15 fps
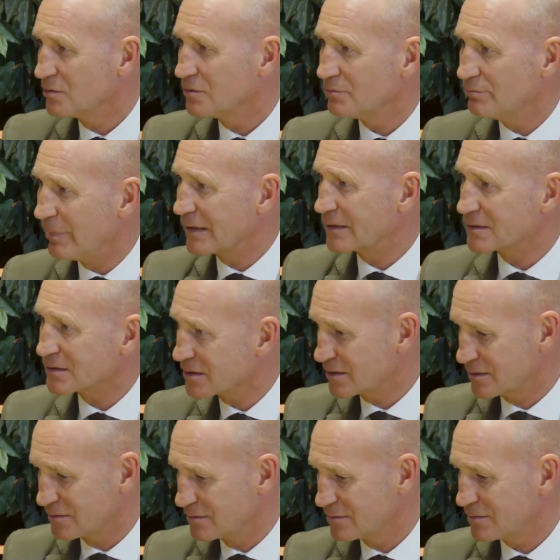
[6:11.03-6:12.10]
balance
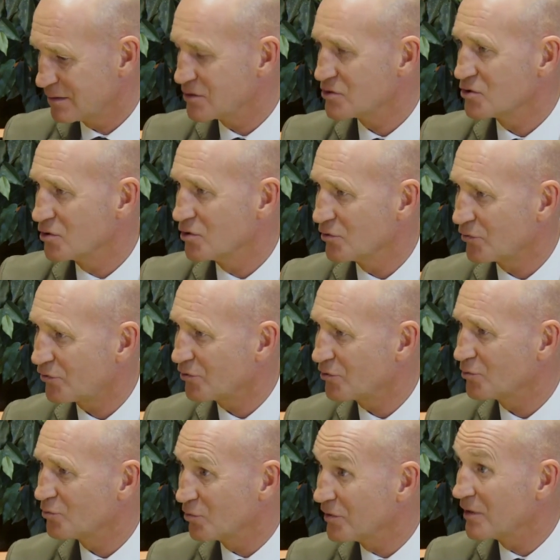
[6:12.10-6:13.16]
as you go through
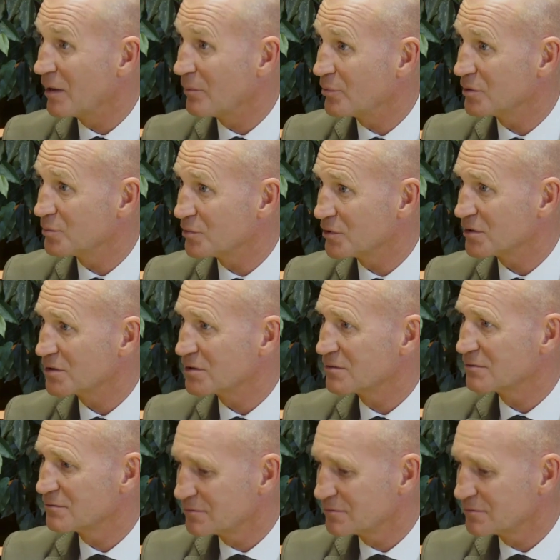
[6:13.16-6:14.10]
with that purpose.